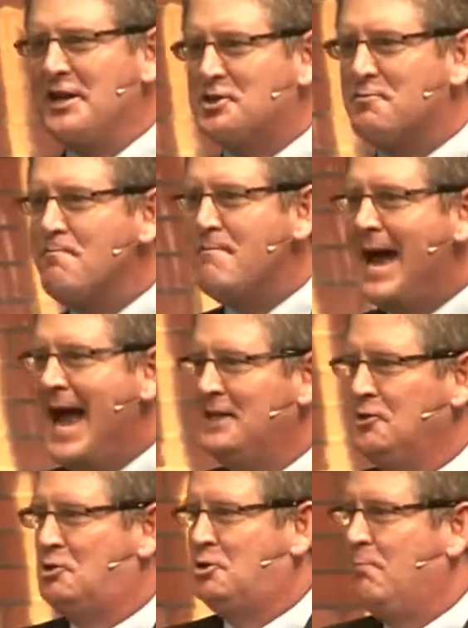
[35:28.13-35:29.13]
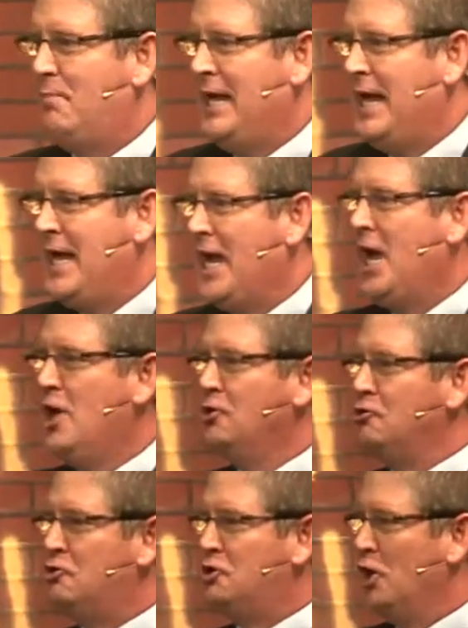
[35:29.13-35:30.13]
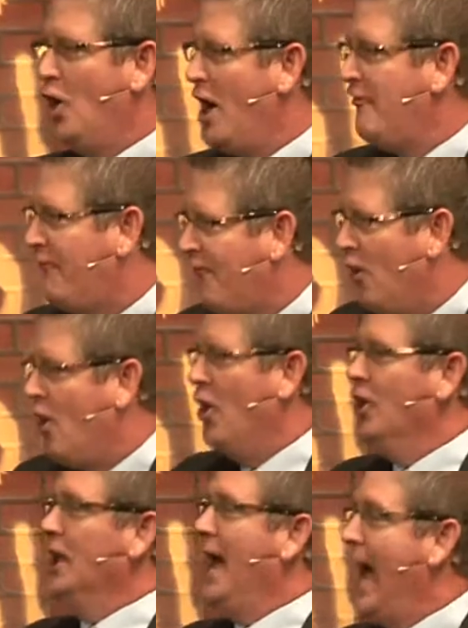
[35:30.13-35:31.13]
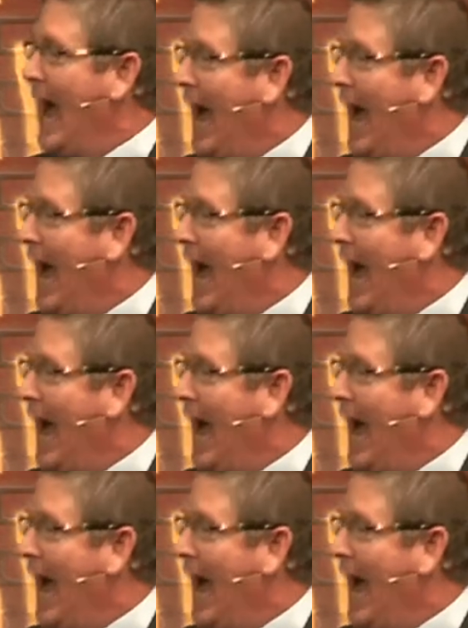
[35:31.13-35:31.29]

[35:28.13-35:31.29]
is meant to be joyful.